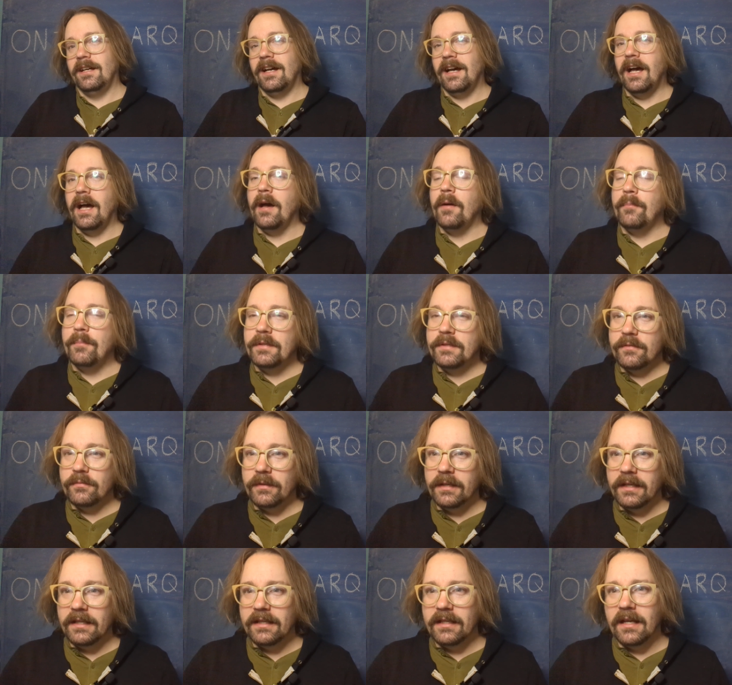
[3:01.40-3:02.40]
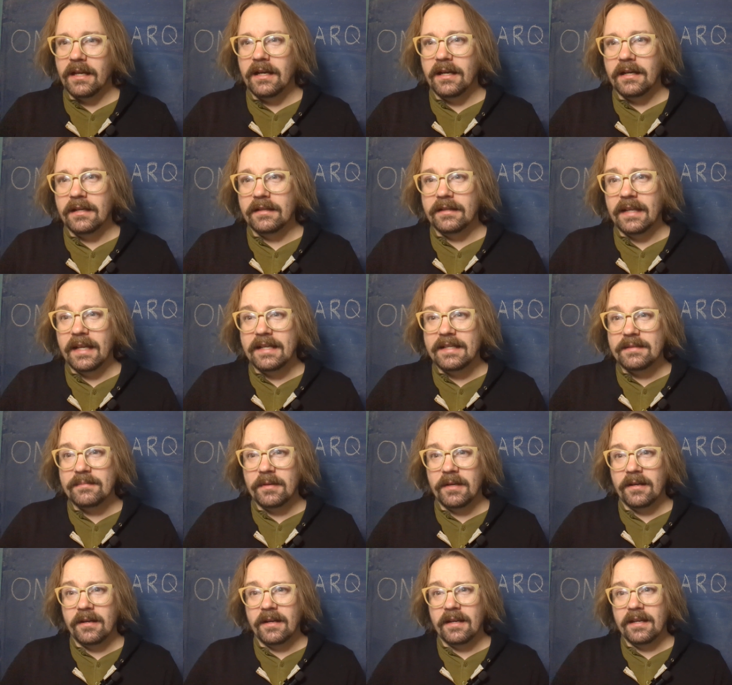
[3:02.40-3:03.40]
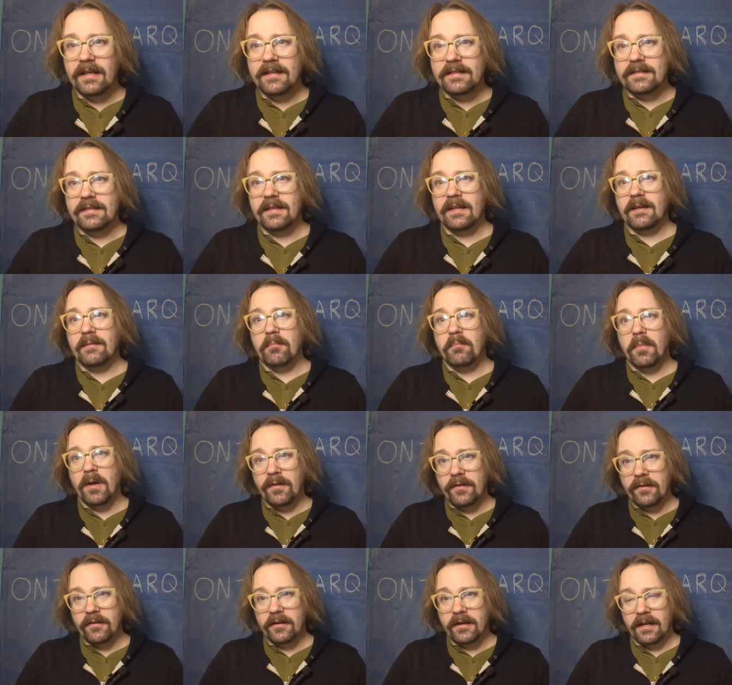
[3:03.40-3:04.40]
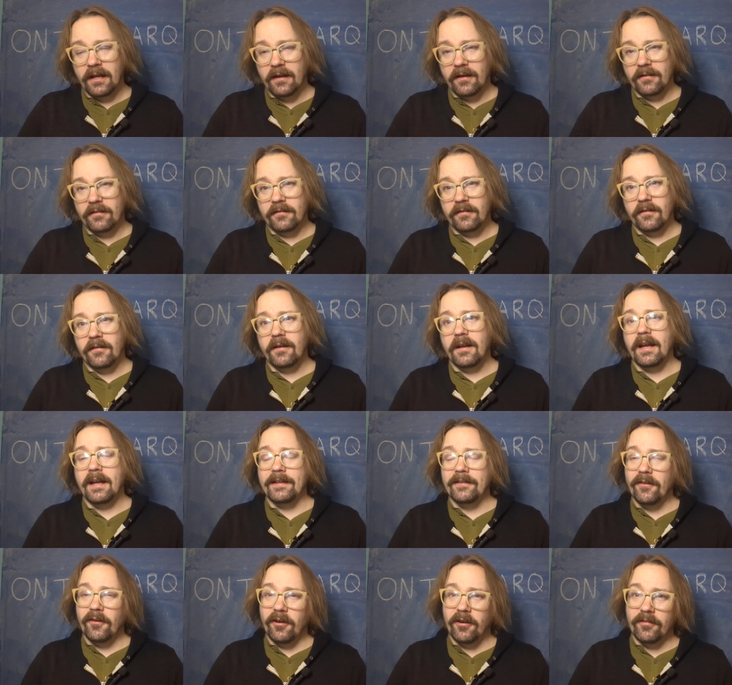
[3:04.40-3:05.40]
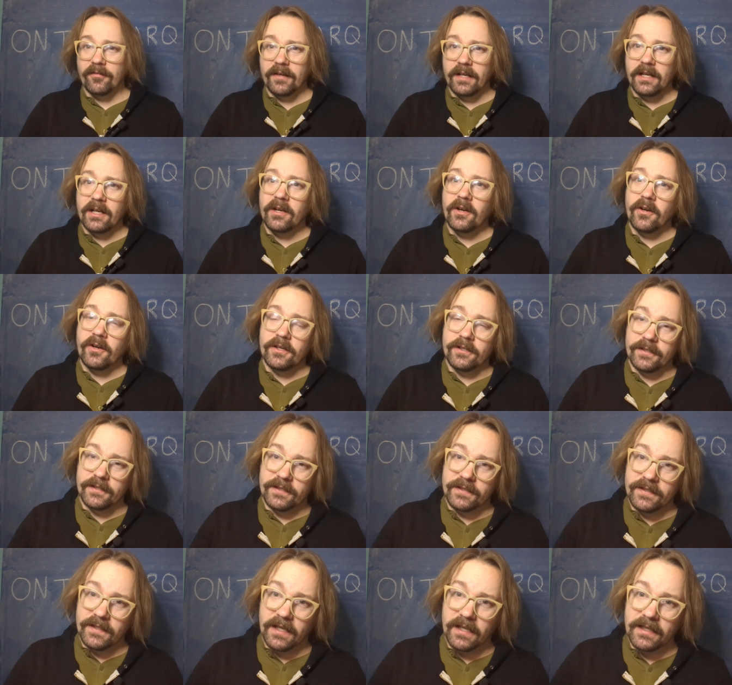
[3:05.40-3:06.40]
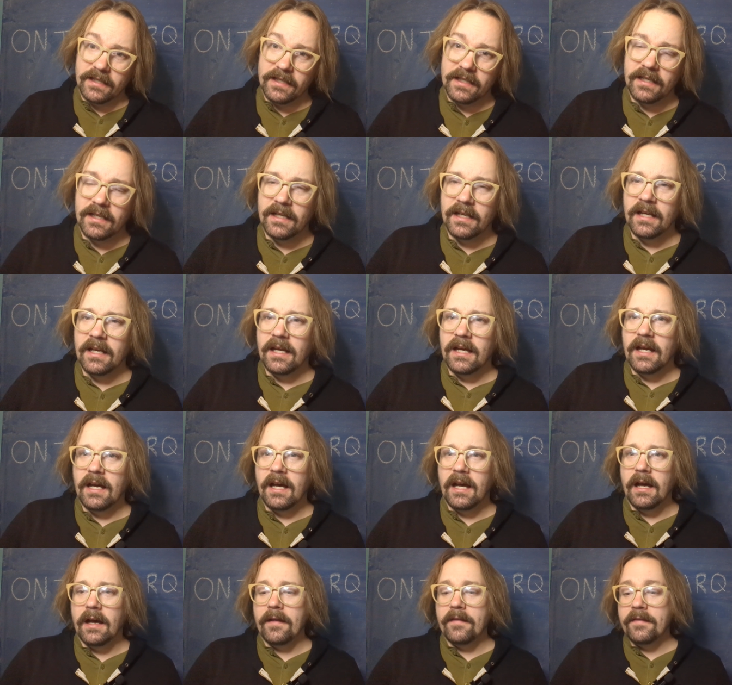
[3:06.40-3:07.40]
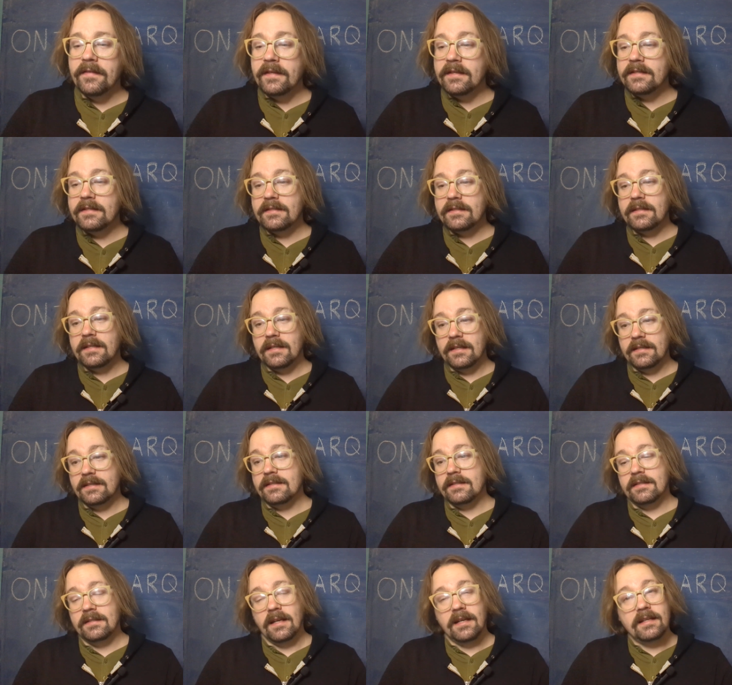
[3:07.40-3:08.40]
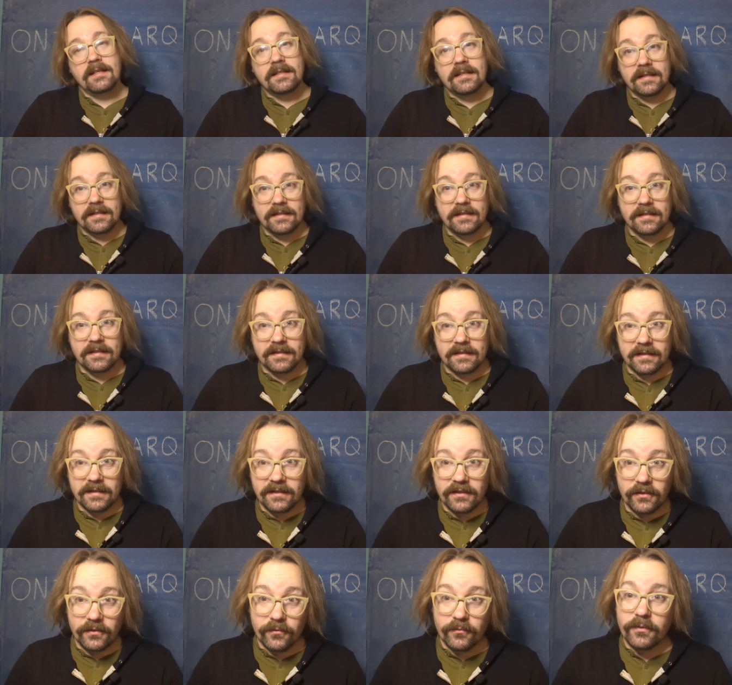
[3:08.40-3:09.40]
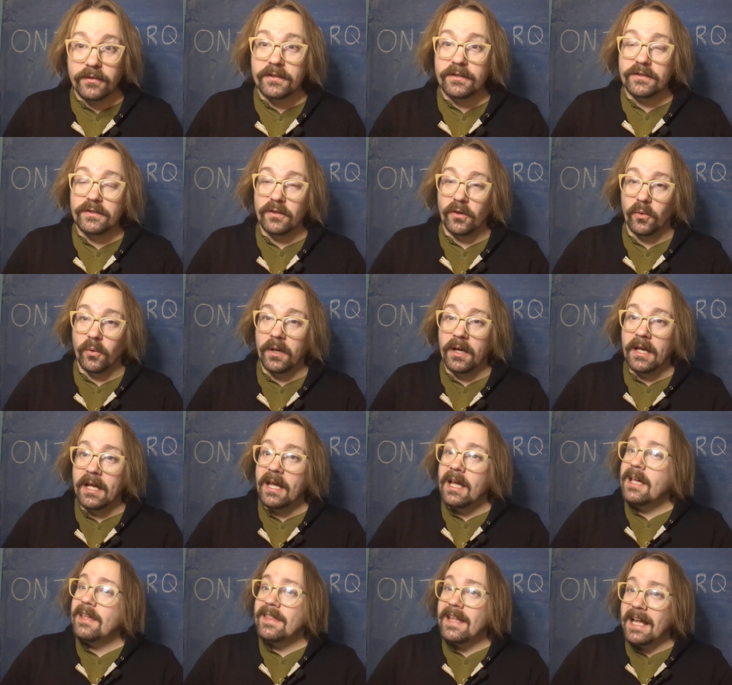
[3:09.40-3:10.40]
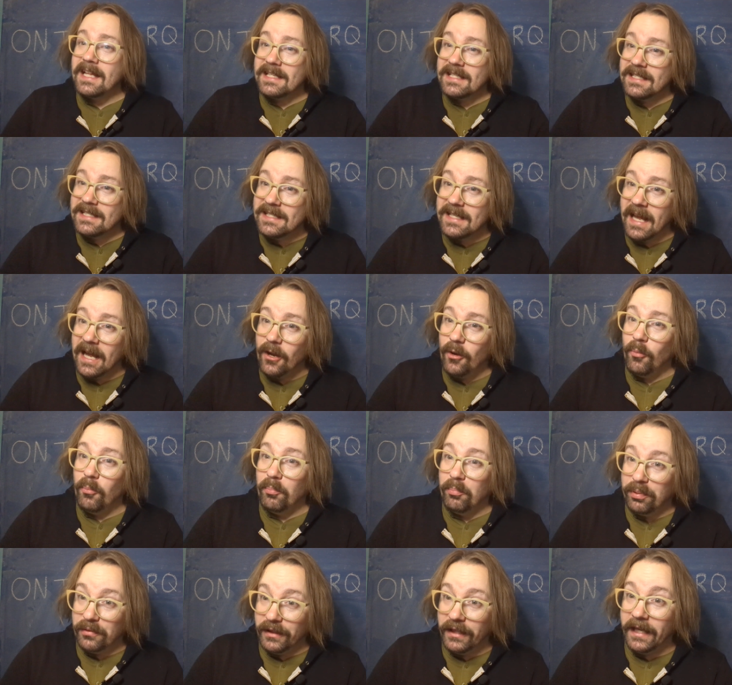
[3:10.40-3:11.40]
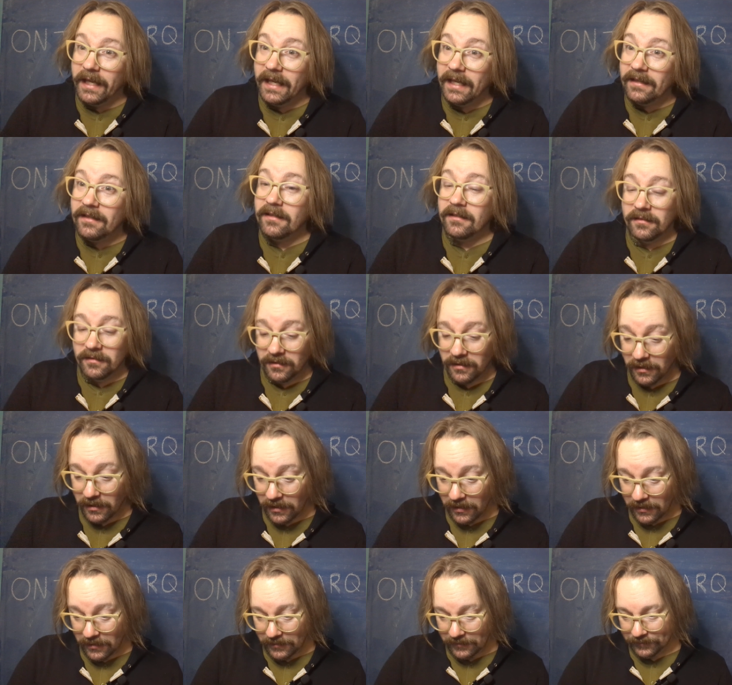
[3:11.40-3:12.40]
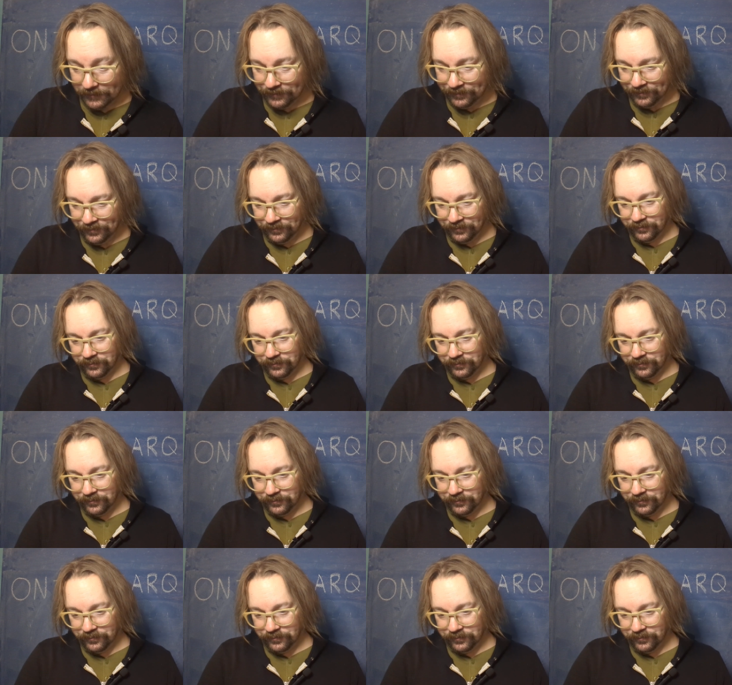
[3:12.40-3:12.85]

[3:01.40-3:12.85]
uh, between uh, Lansbury's mother character and Harvey, her son. Uh, this is 1962, so that's downplayed. Um,